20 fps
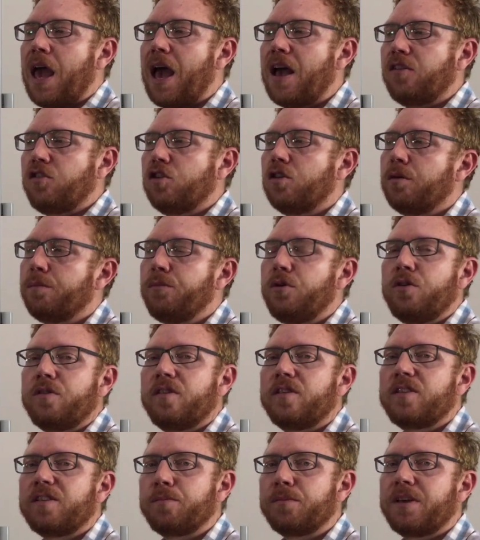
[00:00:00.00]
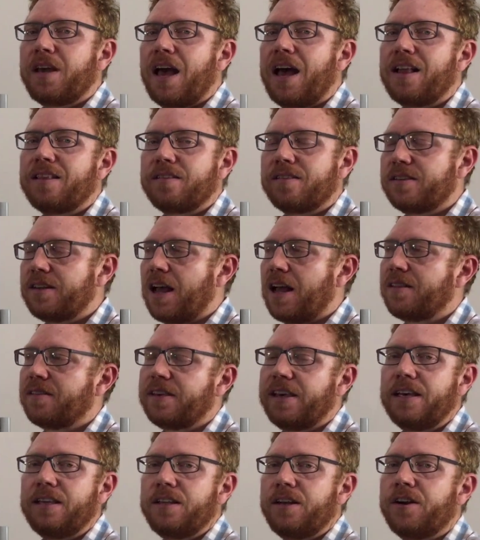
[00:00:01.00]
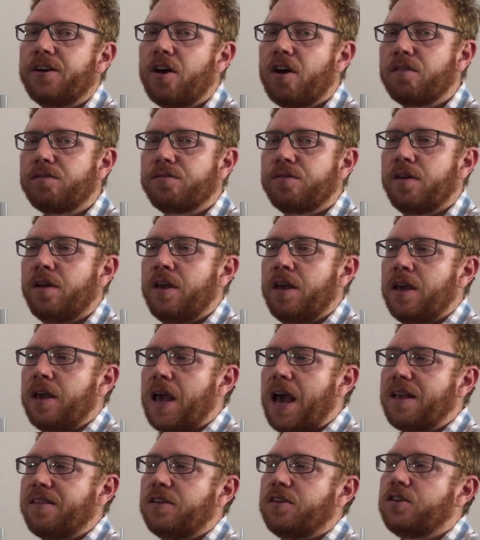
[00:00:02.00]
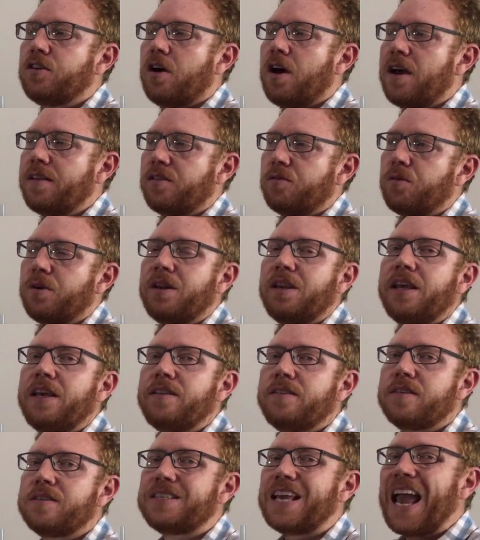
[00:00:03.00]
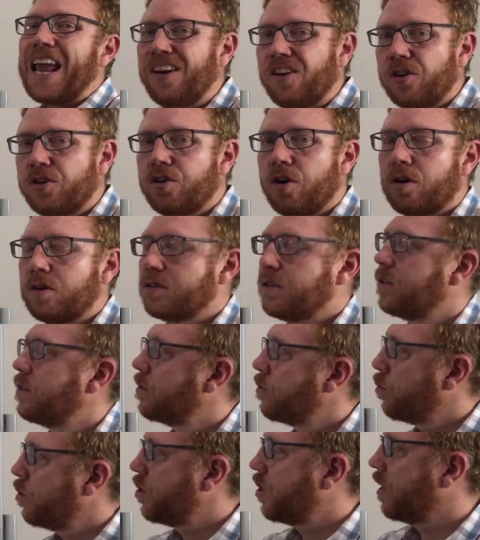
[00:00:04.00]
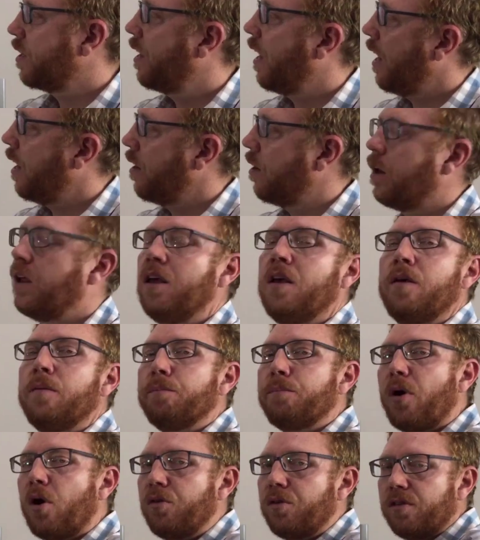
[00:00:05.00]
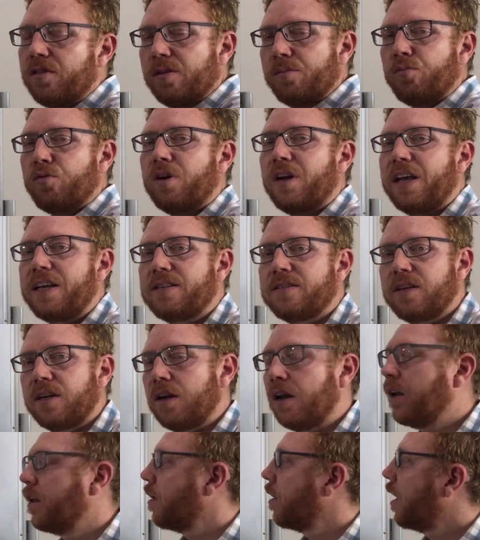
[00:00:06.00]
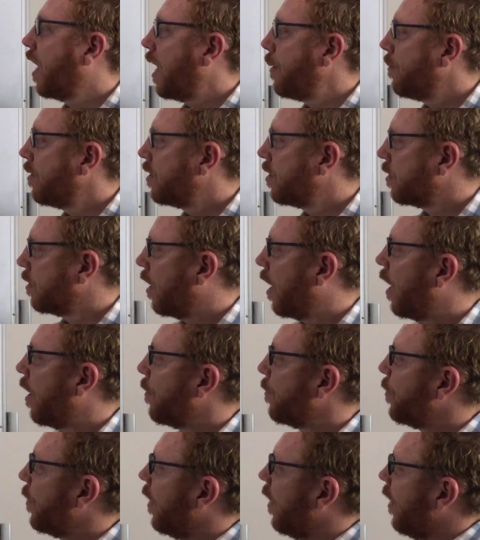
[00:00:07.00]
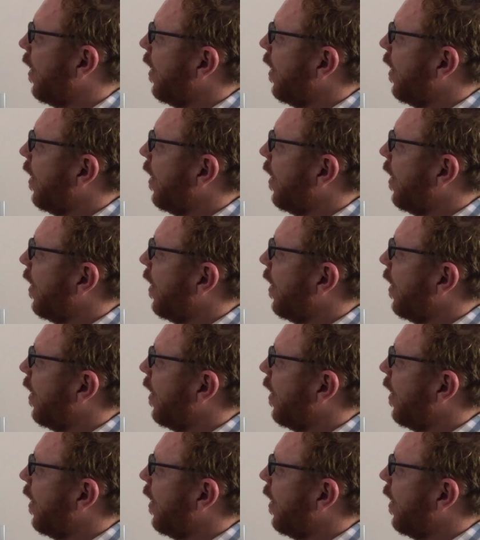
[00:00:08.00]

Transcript: as your immune system starts killing it off, as it dies, it releases endotoxins, which again, both of them release in um,